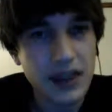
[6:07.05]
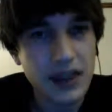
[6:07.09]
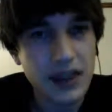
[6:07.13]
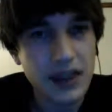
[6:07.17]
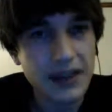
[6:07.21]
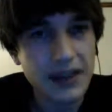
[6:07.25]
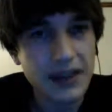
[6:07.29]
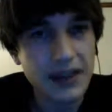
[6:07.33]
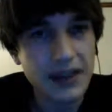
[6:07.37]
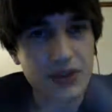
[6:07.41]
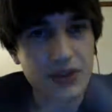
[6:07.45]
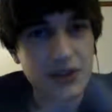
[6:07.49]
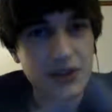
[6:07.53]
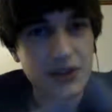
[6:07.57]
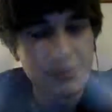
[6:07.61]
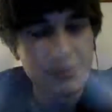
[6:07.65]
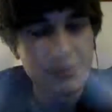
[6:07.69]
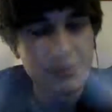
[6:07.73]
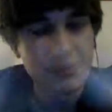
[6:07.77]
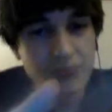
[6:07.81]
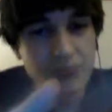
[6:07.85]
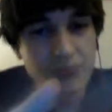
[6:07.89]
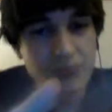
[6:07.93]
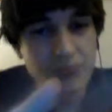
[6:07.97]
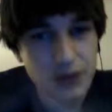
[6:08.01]
That are
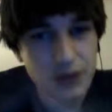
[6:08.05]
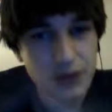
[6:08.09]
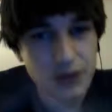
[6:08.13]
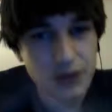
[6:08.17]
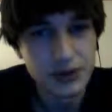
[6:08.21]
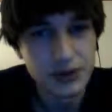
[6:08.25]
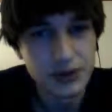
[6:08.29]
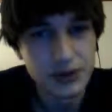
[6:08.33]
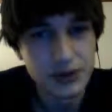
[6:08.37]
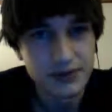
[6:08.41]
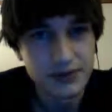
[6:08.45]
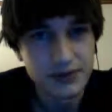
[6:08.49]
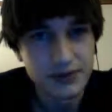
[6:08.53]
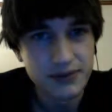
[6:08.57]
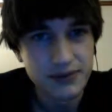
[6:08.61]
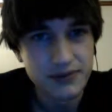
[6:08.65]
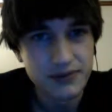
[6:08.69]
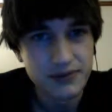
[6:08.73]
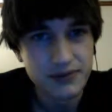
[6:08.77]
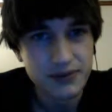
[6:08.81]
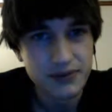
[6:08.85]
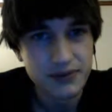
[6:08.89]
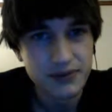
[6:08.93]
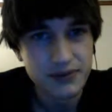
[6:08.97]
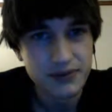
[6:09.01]
news
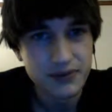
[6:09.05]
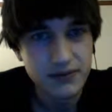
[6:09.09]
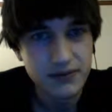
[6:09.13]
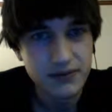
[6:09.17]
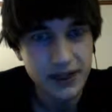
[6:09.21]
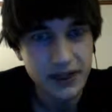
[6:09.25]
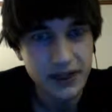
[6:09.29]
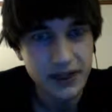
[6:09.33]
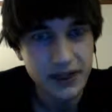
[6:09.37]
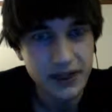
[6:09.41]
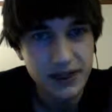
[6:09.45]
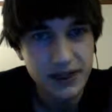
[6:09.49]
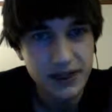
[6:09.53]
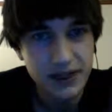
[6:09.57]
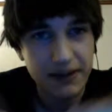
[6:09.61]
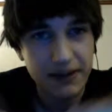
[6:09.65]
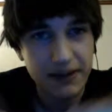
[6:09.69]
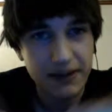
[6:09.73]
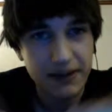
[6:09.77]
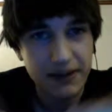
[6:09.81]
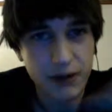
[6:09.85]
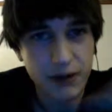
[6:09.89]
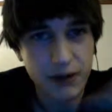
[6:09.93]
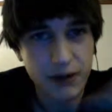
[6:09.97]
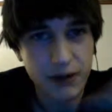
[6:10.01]
videos, like
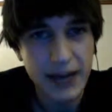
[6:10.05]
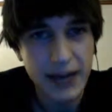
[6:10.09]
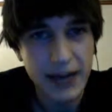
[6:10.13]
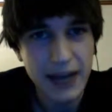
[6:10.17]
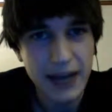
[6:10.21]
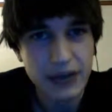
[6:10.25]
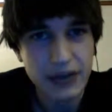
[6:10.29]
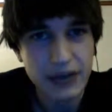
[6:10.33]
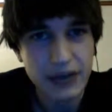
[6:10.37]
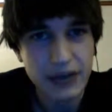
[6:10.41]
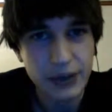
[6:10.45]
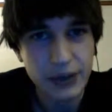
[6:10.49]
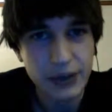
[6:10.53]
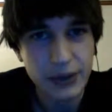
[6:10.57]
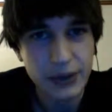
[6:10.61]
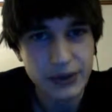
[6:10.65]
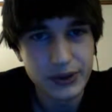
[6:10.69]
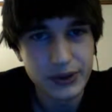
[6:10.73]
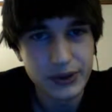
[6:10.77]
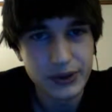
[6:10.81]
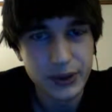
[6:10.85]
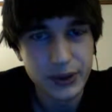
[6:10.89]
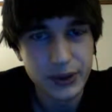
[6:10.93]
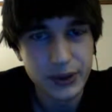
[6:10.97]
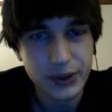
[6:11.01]
from an actual news
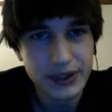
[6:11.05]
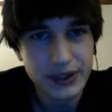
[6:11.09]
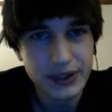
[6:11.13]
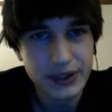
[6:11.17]
source,